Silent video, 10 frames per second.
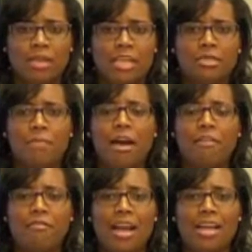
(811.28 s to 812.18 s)
As a
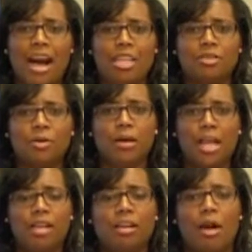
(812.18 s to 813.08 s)
matter of fact, God has
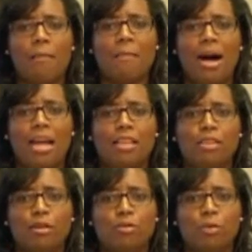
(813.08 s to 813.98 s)
created in our mind
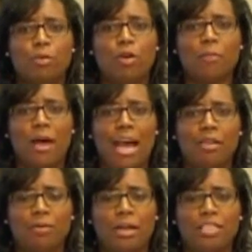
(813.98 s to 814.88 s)
that those reward
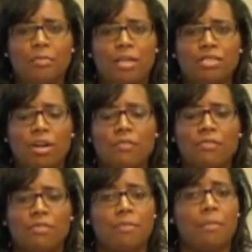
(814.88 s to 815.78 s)
pathways, based on
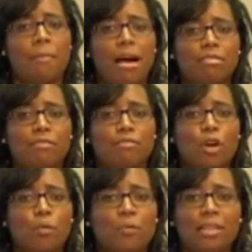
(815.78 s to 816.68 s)
the amount of
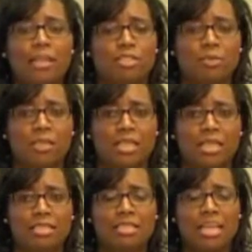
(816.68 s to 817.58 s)
dopamine that's
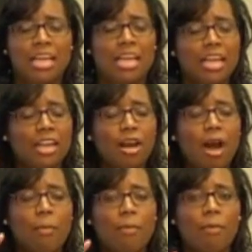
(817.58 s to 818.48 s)
released in
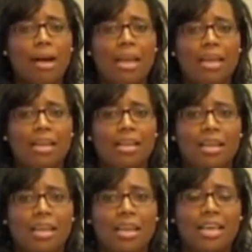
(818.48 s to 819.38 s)
our brain,
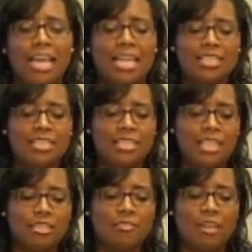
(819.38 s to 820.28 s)
that it
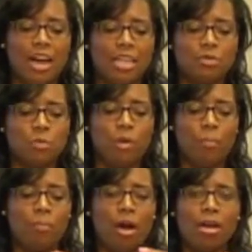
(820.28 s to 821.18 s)
signifies
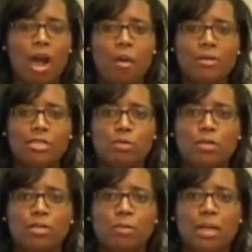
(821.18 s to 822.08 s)
what priority
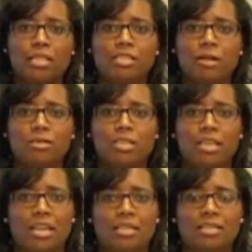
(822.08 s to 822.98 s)
we should place those
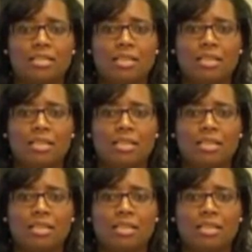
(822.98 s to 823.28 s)
things.